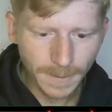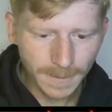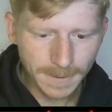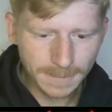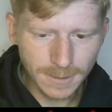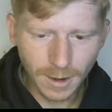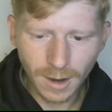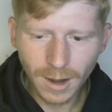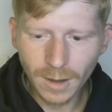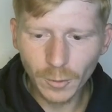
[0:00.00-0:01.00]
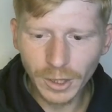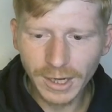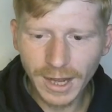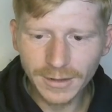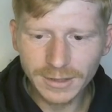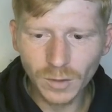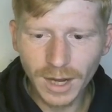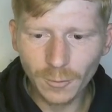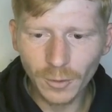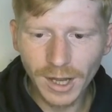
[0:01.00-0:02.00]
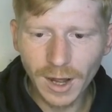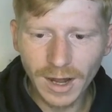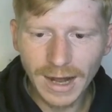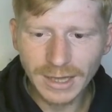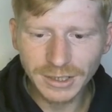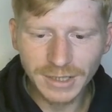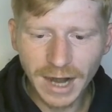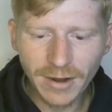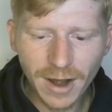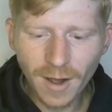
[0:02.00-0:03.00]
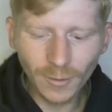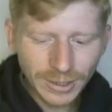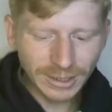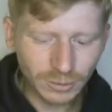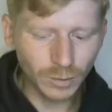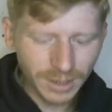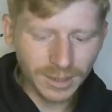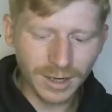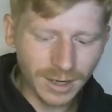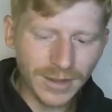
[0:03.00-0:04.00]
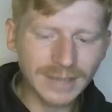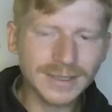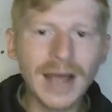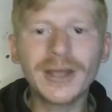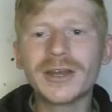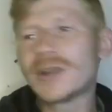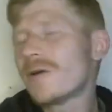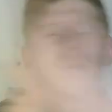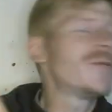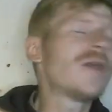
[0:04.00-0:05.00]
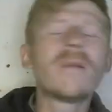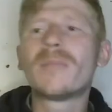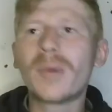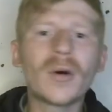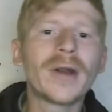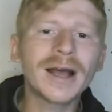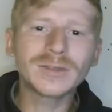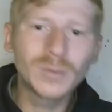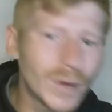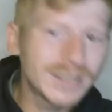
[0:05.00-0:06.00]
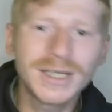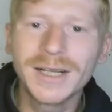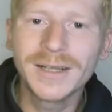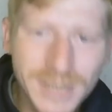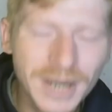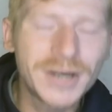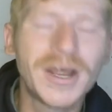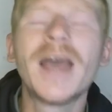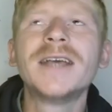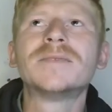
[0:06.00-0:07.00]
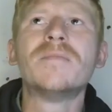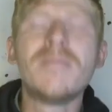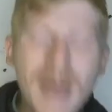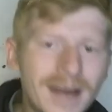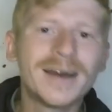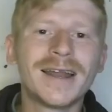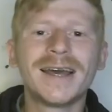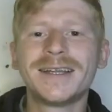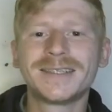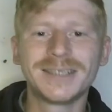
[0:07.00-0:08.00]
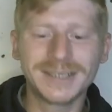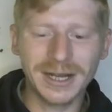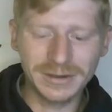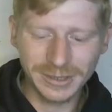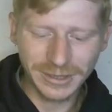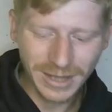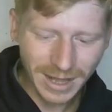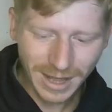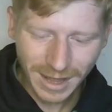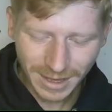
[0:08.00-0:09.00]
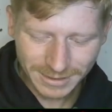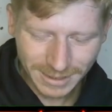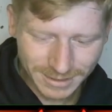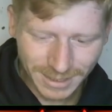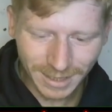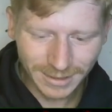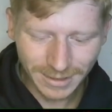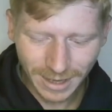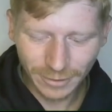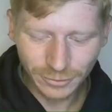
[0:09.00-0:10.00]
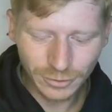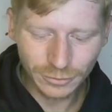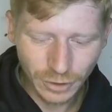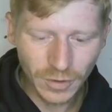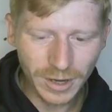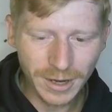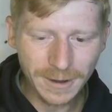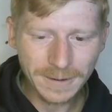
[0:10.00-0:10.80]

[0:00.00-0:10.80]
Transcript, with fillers: Come on, we're going to get this win, we get our legendary. Oh yes we are, that's how you do it with the Boreas Witch in today's meta, ladies and gentlemen. That's exactly how you do it.